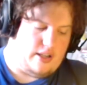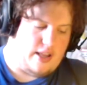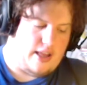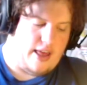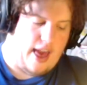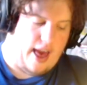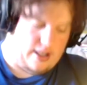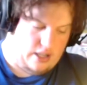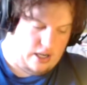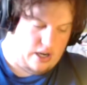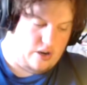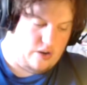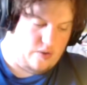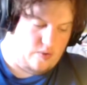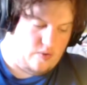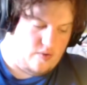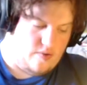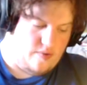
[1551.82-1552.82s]

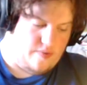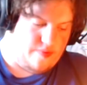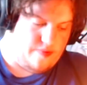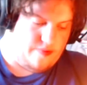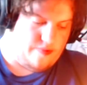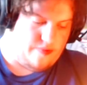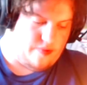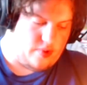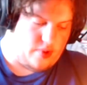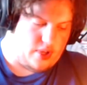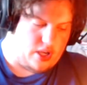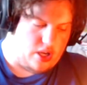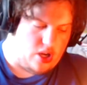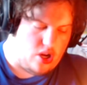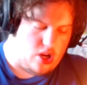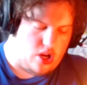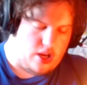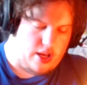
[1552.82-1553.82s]
Yellow.
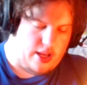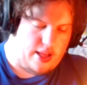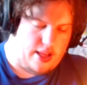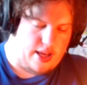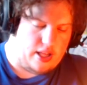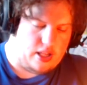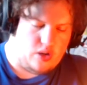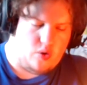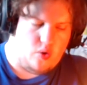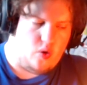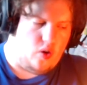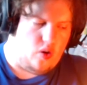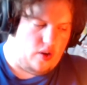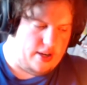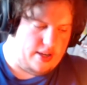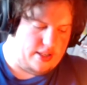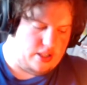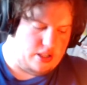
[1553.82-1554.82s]

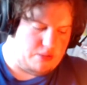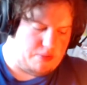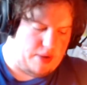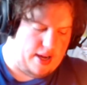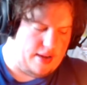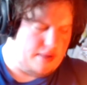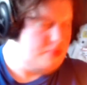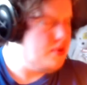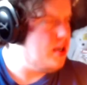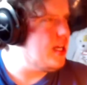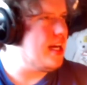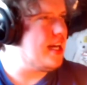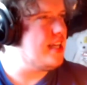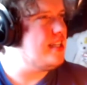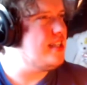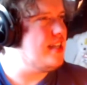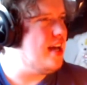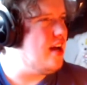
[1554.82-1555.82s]
Yellow-orange by what I
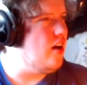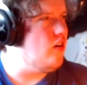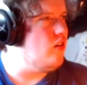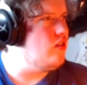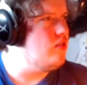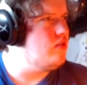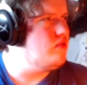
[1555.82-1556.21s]
can tell.